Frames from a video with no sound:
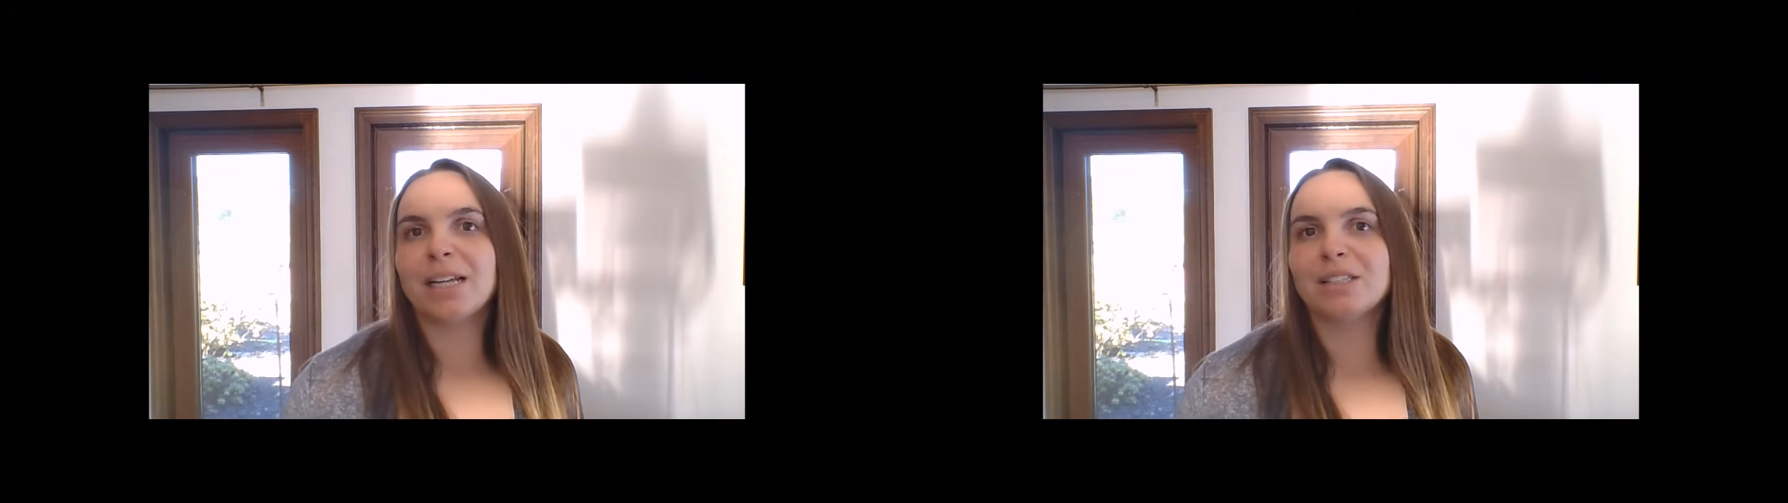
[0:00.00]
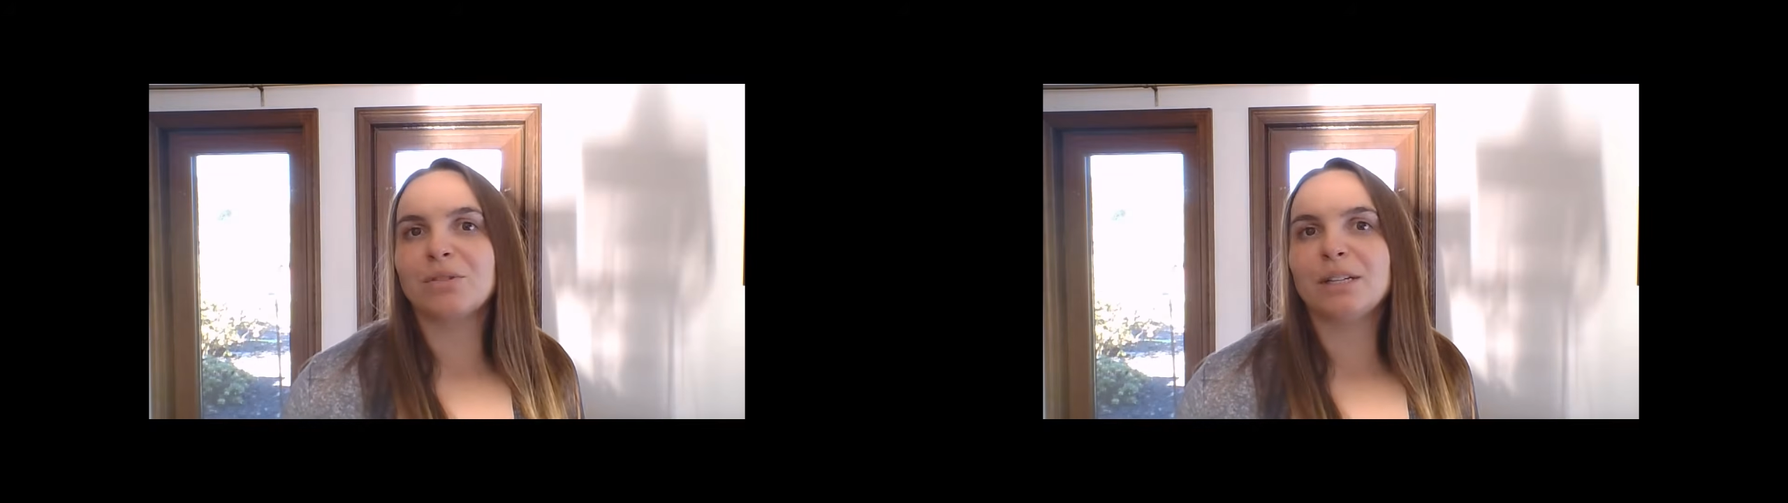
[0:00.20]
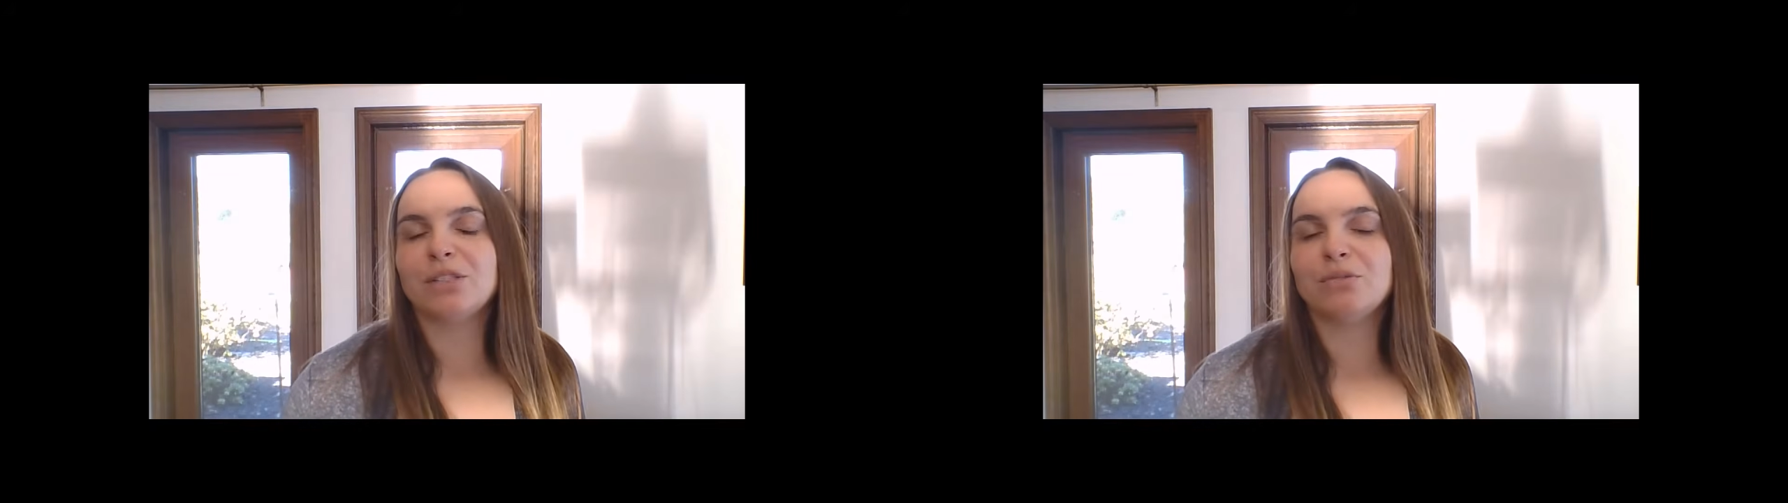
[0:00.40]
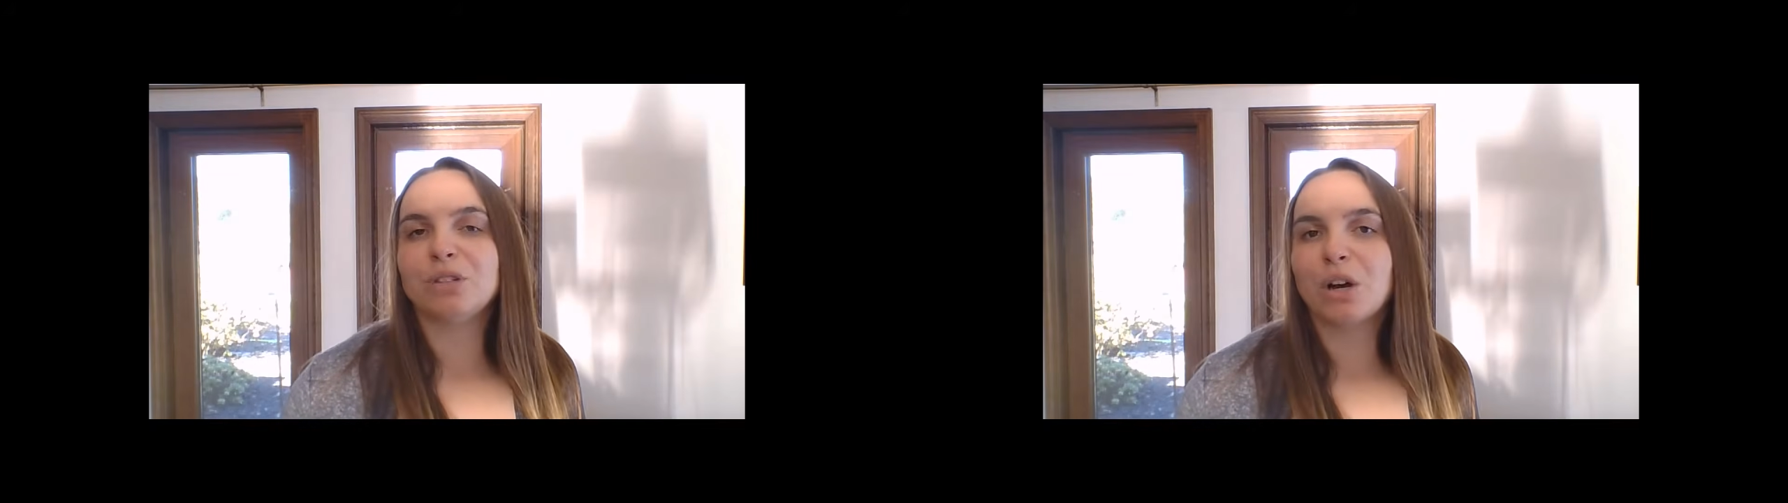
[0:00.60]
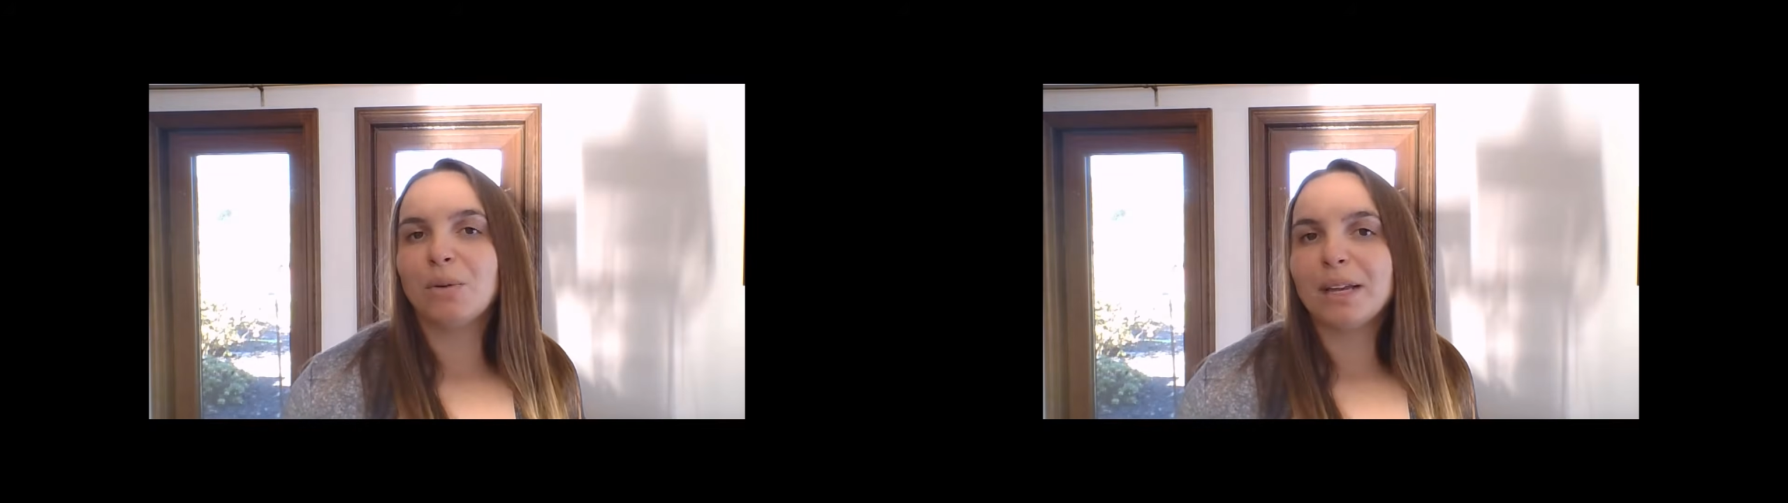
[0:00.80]
is going to
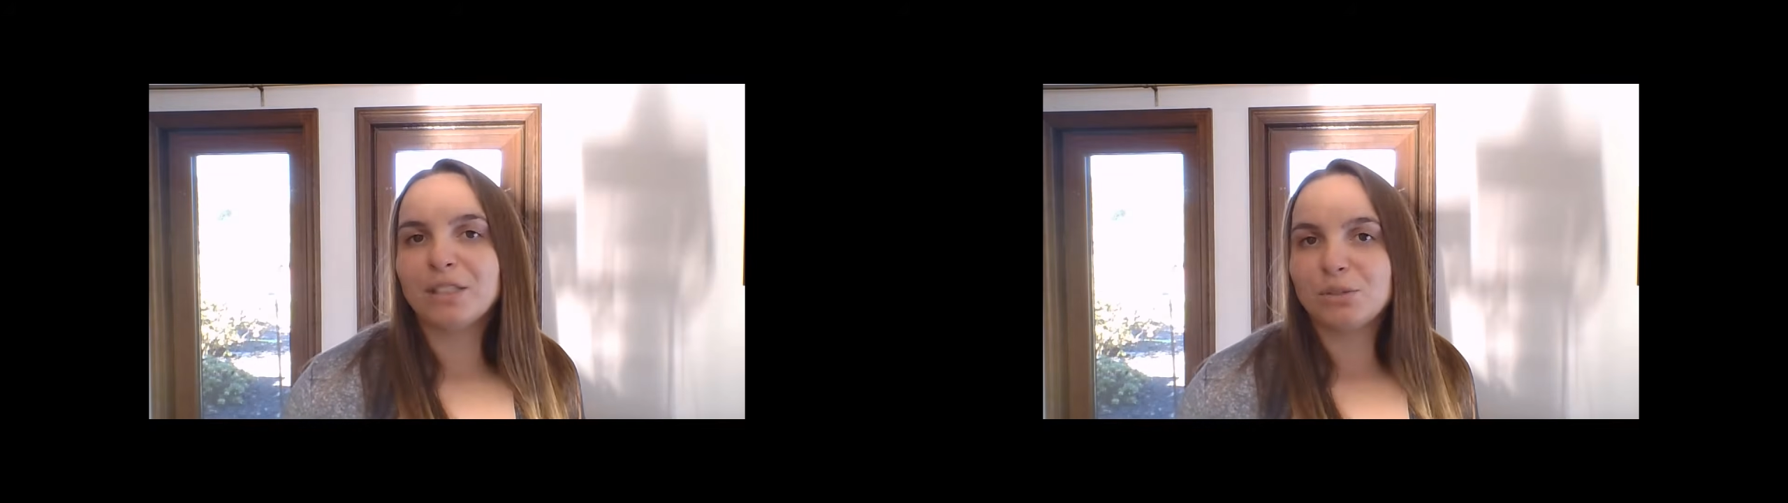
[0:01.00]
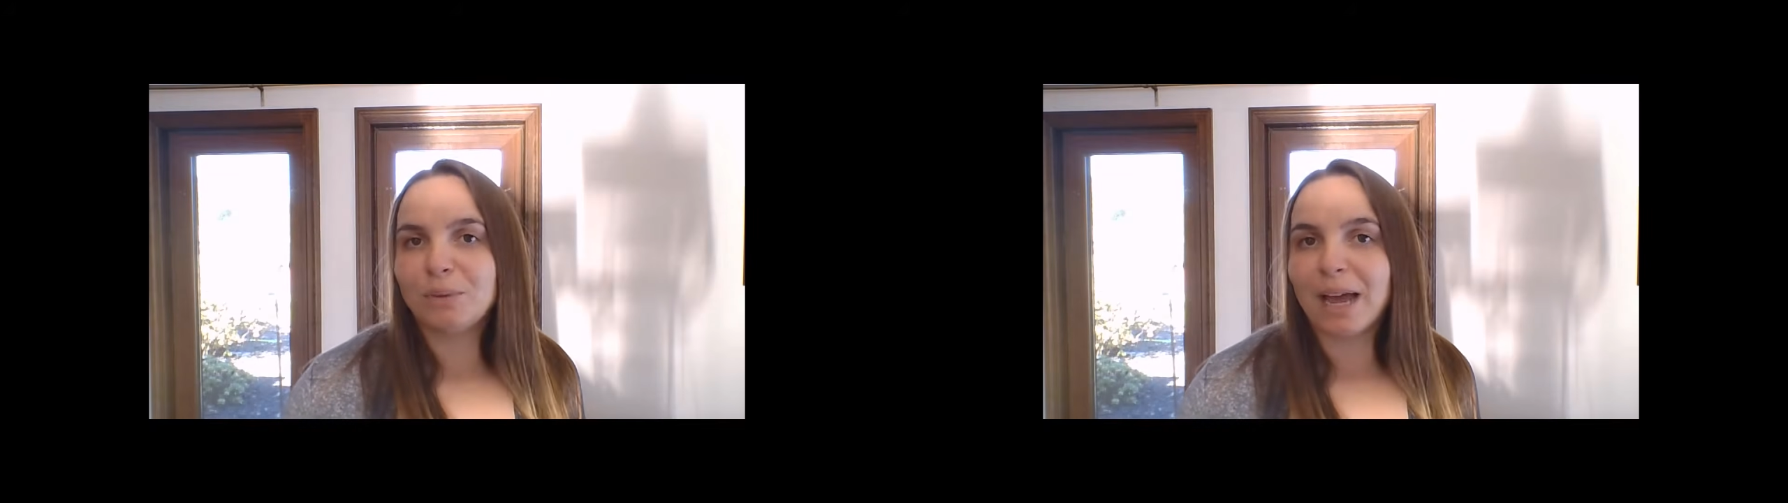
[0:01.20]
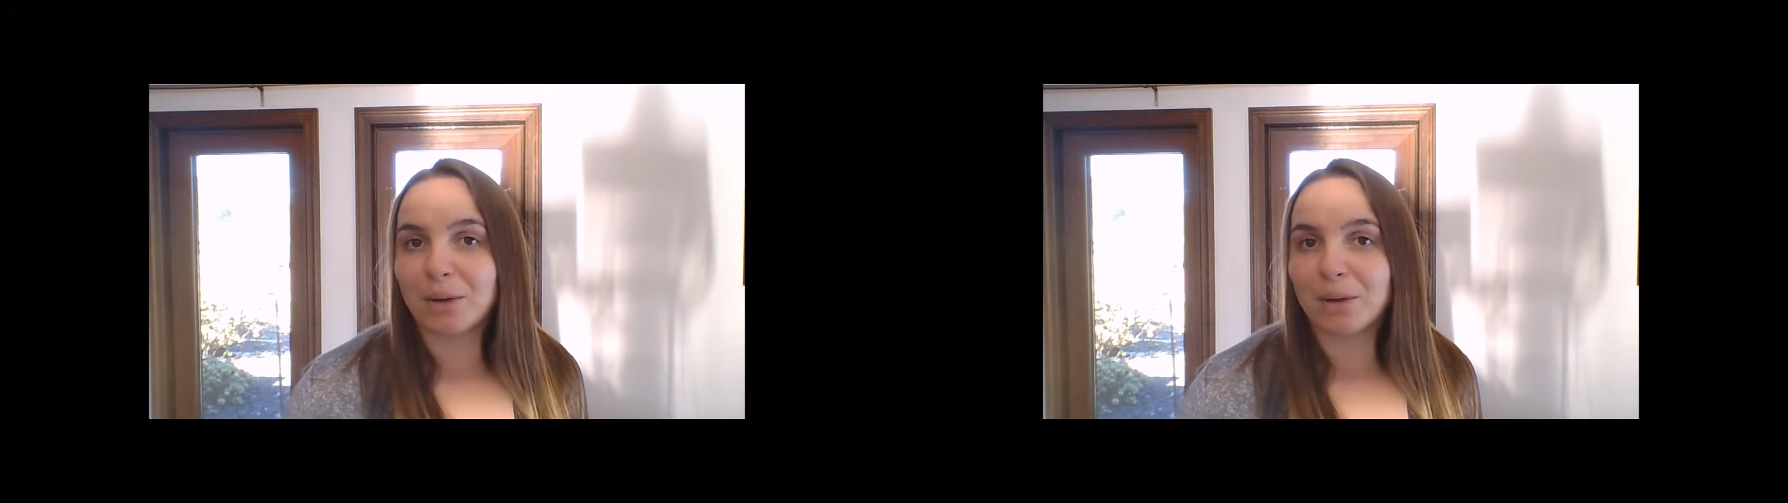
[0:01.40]
go into